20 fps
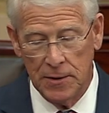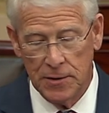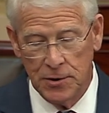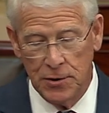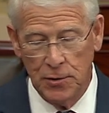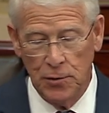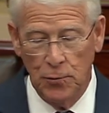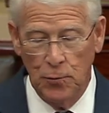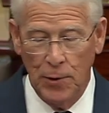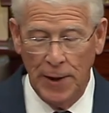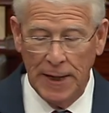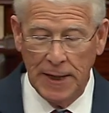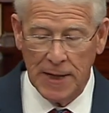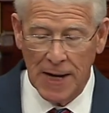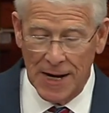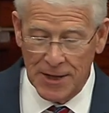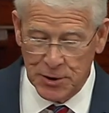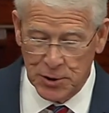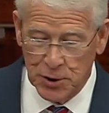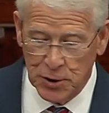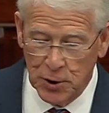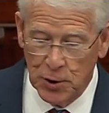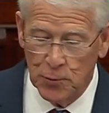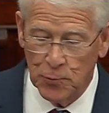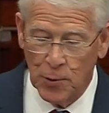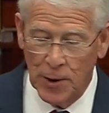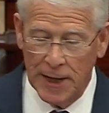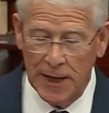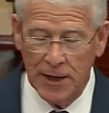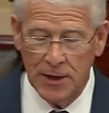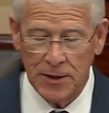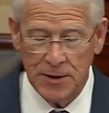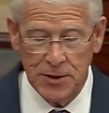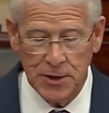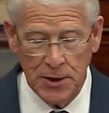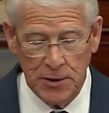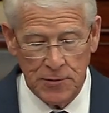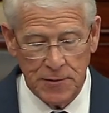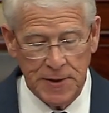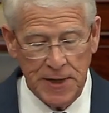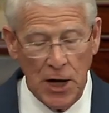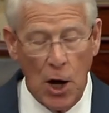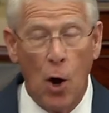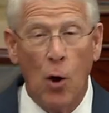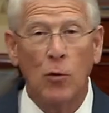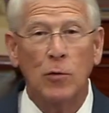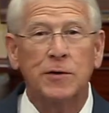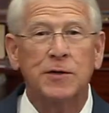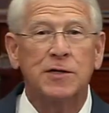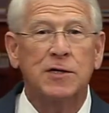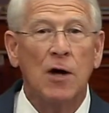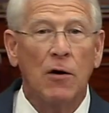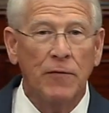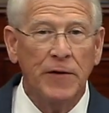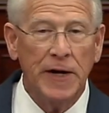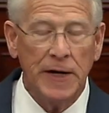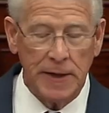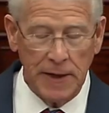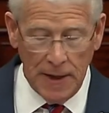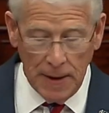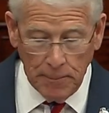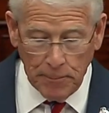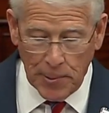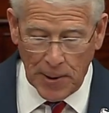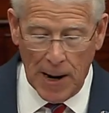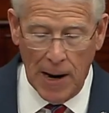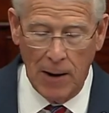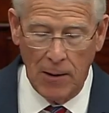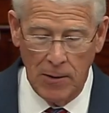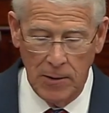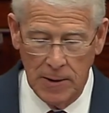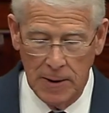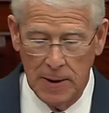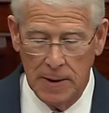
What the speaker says: to reconstitute what he considers the old Soviet empire,